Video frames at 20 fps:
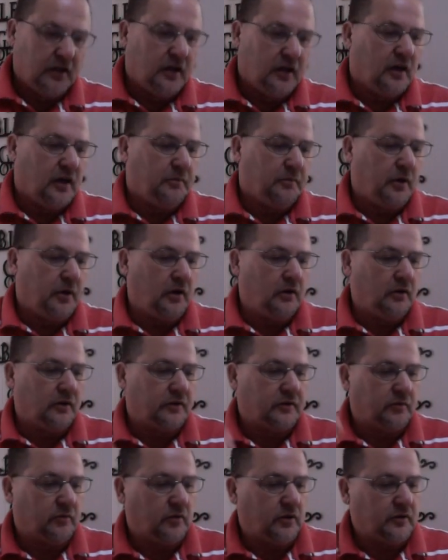
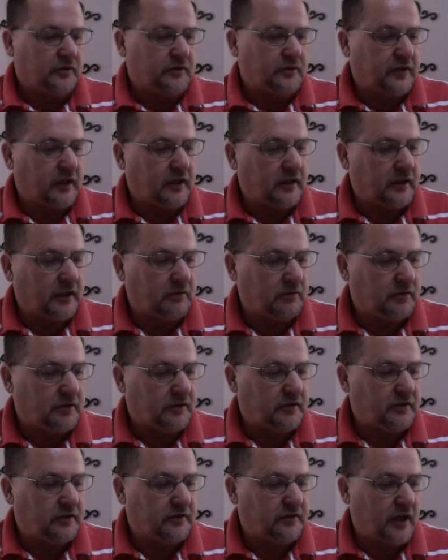Apollos, one saying they were a
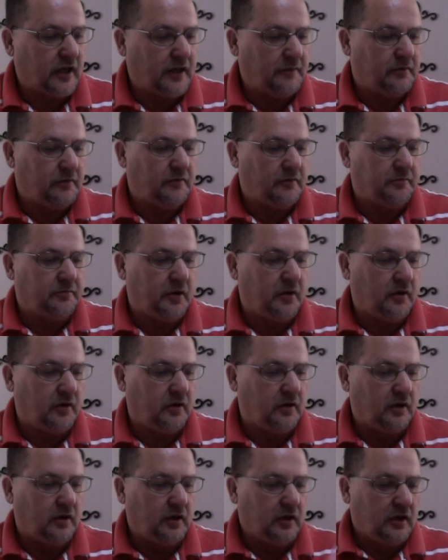disciple of
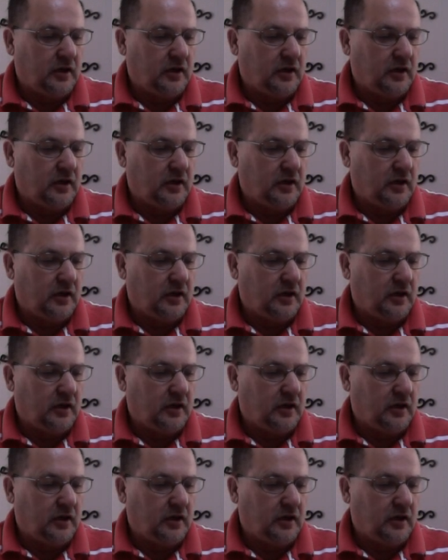Paul,